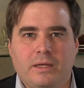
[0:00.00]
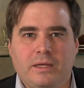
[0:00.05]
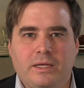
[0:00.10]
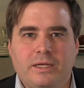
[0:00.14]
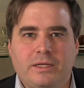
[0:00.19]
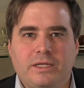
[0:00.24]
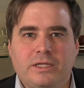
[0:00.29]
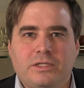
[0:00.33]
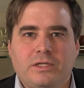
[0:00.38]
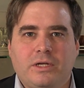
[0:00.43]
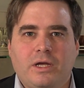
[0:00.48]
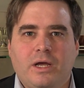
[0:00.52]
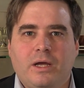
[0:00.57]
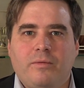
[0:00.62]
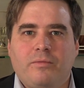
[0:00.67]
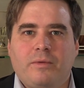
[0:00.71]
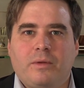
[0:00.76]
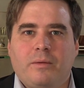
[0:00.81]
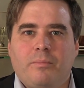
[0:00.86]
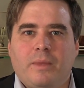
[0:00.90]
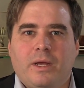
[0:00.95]
it is
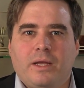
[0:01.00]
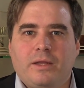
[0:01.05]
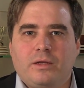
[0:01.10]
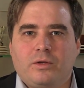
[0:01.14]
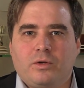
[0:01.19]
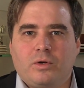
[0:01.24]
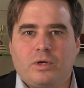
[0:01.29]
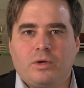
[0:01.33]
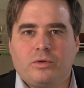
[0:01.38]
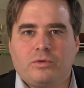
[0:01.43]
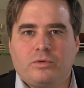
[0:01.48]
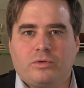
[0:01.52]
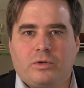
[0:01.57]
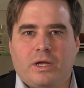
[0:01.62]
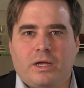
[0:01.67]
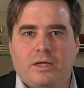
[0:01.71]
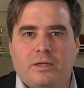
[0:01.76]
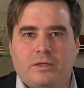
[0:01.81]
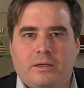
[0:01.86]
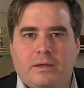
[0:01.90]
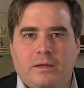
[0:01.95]
covered by the
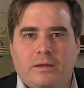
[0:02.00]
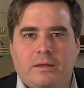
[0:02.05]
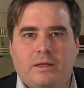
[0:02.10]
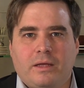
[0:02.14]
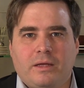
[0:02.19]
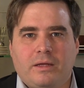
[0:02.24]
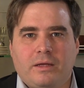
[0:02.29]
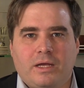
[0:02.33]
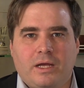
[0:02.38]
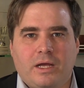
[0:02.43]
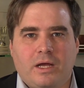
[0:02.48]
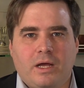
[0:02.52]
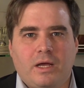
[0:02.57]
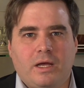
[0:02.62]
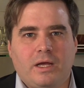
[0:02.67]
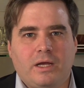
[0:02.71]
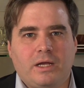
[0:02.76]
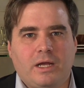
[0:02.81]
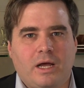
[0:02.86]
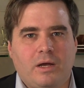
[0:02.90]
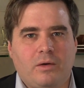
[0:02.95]
contract that they are
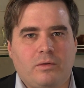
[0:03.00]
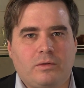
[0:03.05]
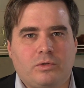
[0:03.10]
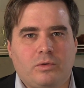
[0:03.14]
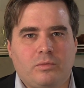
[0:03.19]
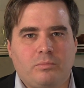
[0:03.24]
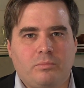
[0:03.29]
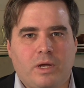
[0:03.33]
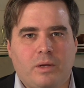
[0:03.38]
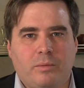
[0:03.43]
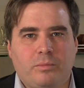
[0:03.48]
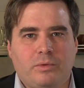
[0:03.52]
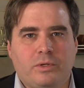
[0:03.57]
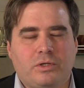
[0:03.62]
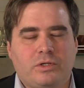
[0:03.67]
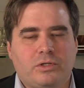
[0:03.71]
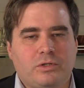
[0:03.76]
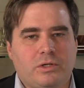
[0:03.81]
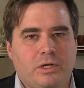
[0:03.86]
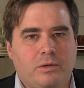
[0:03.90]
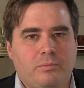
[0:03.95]
allowed to
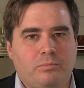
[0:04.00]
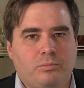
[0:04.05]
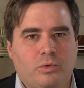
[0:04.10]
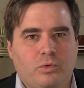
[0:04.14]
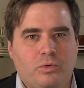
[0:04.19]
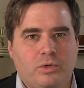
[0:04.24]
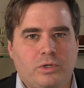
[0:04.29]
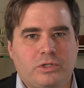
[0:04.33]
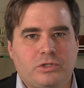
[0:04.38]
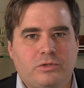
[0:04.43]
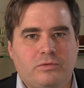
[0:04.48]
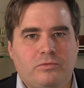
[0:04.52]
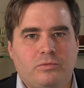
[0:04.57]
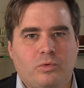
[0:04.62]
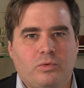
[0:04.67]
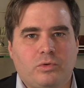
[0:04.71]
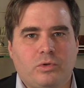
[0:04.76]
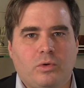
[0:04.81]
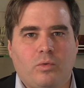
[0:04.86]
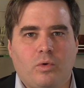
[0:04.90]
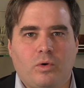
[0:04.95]
publish the employee's
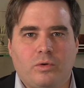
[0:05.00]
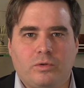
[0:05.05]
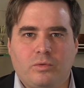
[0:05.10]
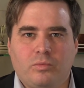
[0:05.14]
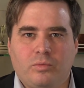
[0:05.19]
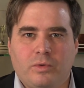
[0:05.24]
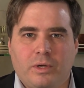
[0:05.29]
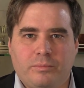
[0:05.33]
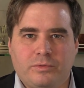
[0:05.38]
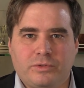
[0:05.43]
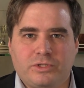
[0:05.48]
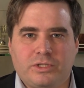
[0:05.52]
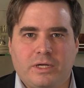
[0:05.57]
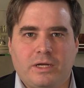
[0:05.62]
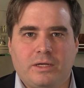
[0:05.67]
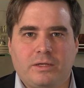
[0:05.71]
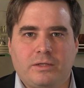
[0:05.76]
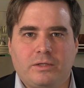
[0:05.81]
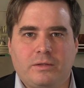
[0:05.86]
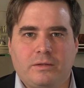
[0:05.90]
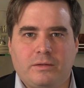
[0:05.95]
photo on the
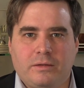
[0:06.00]
website,